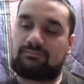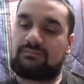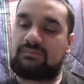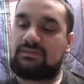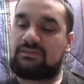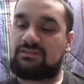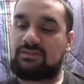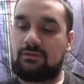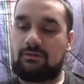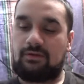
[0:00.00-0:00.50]

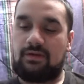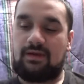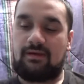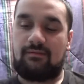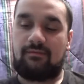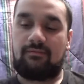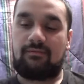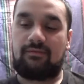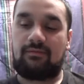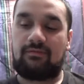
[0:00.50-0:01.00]
So
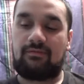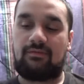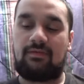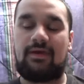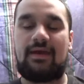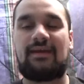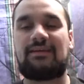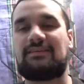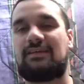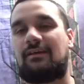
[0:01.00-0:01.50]
yeah, the
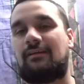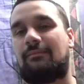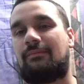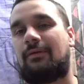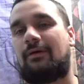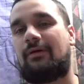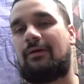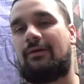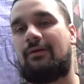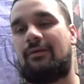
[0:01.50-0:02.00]
exile
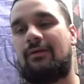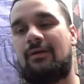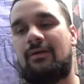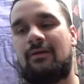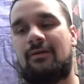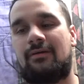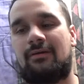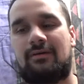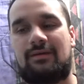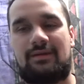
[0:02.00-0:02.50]
part
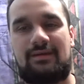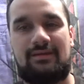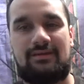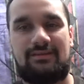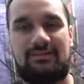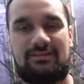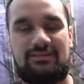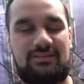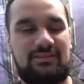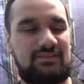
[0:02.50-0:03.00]

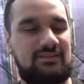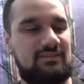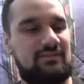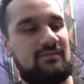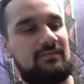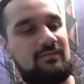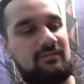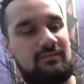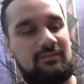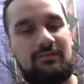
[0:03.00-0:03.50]
is just
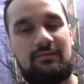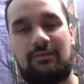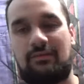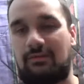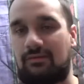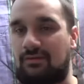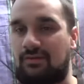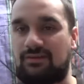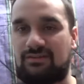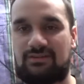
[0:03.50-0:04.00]

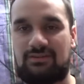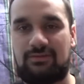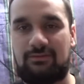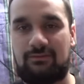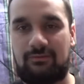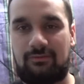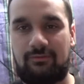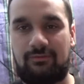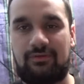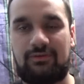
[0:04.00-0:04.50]
because you
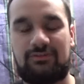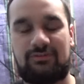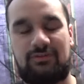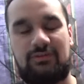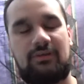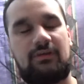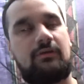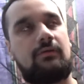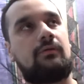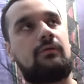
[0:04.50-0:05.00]
would
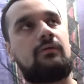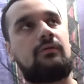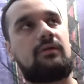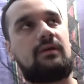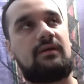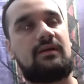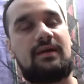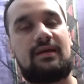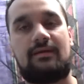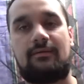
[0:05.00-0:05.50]
originally
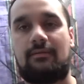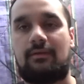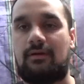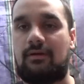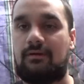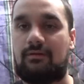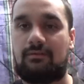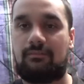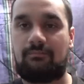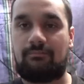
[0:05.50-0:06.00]

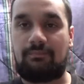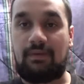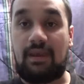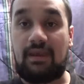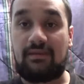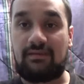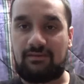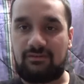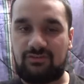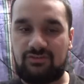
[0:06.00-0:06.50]

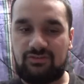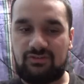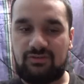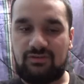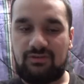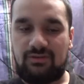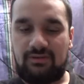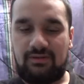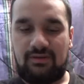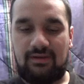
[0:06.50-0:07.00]
banish
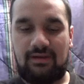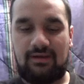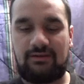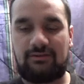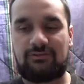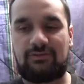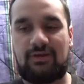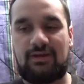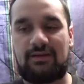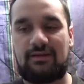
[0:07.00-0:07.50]
a
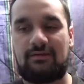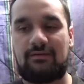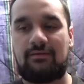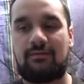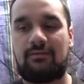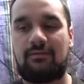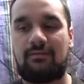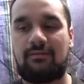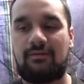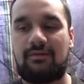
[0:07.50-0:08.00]
dragon,
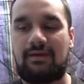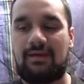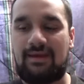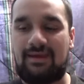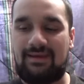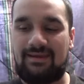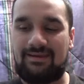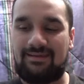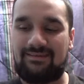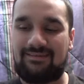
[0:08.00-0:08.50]

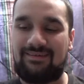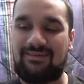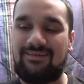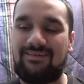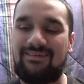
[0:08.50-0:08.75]
and